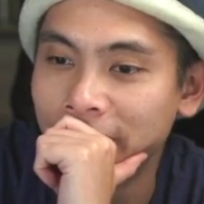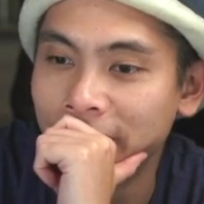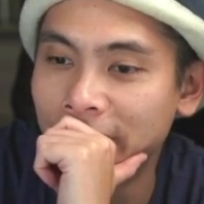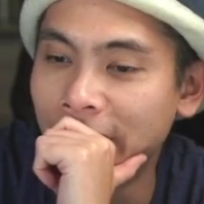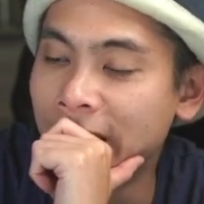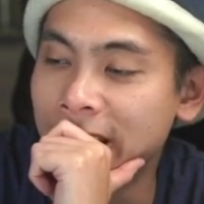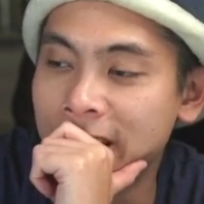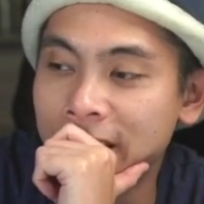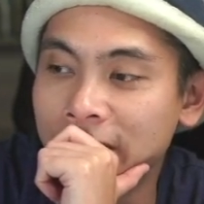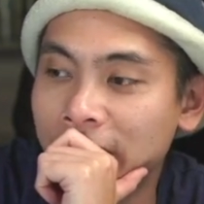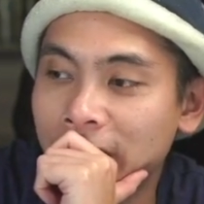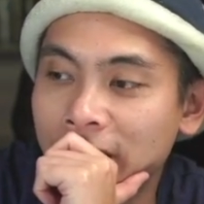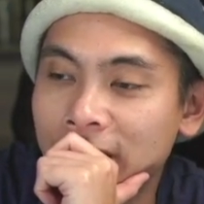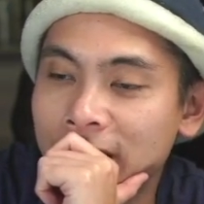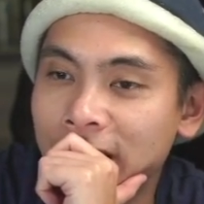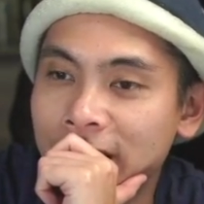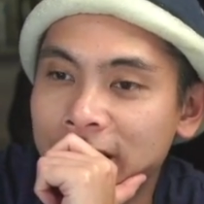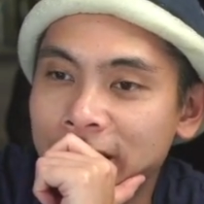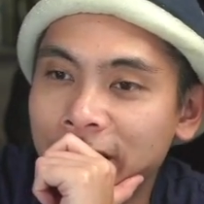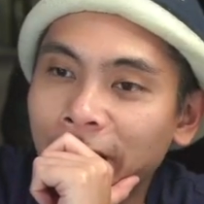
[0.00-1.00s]
Yeah, it's a very
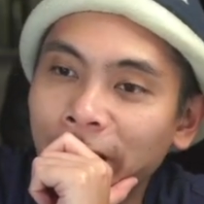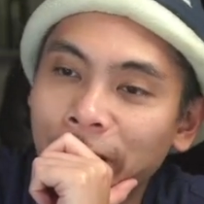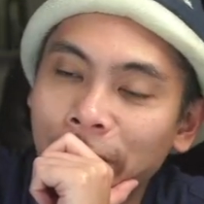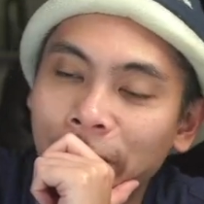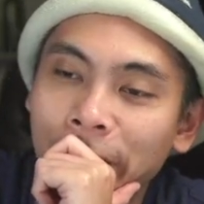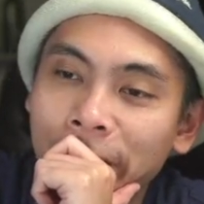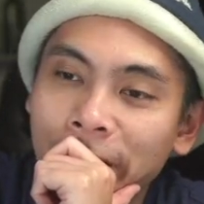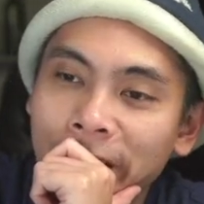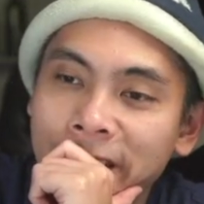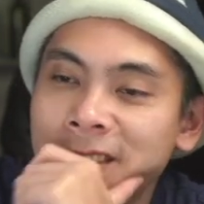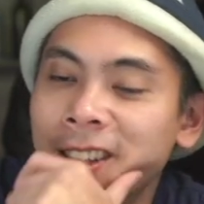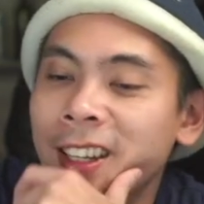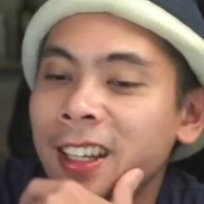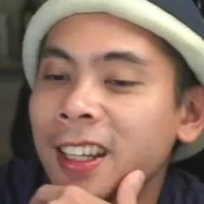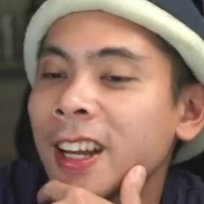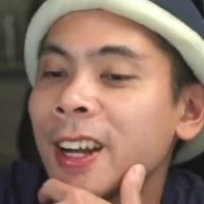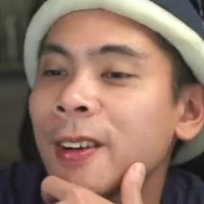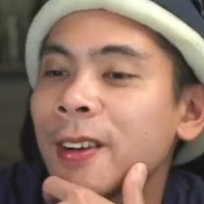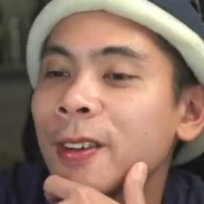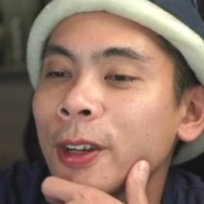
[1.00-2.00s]
nice color variety. It's
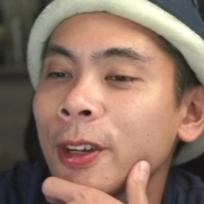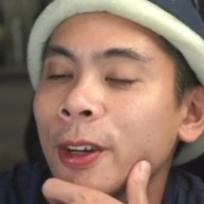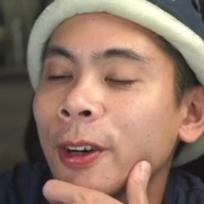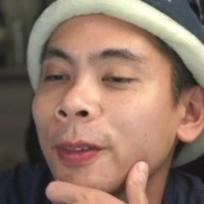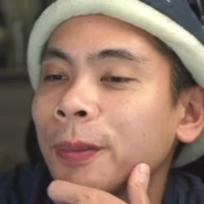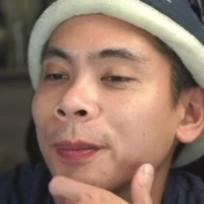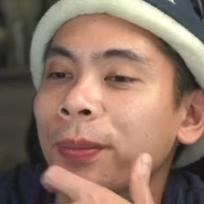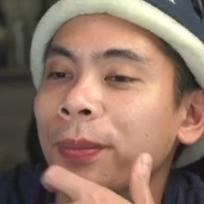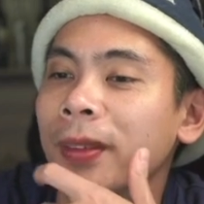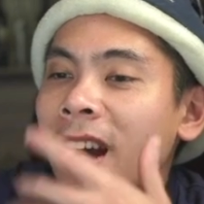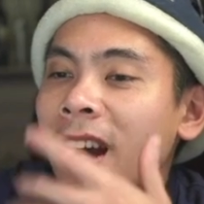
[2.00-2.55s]
like, you know,